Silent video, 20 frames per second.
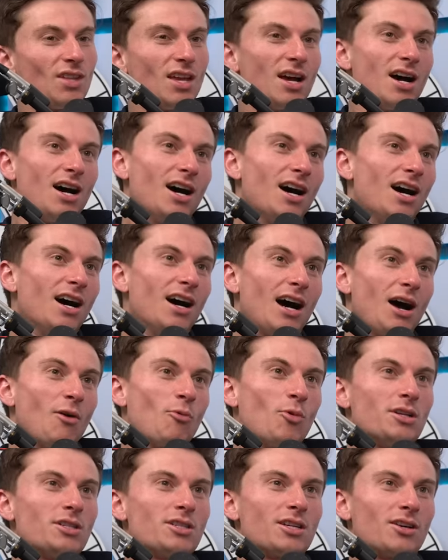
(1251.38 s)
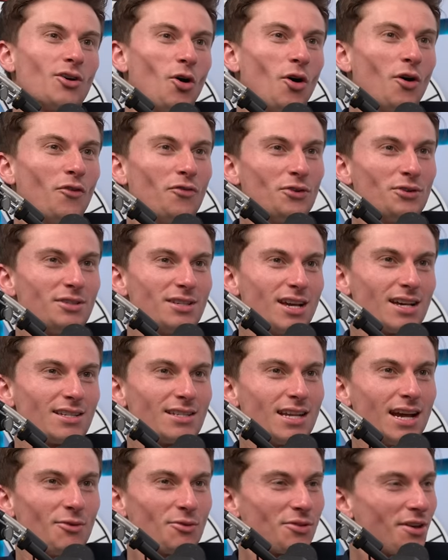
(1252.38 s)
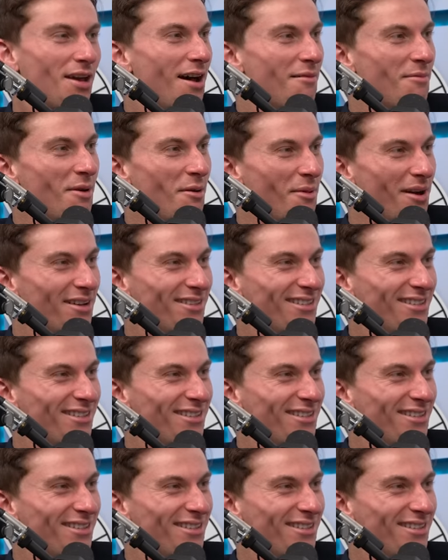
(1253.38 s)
Uh, I went to Whole Foods last night with cum on my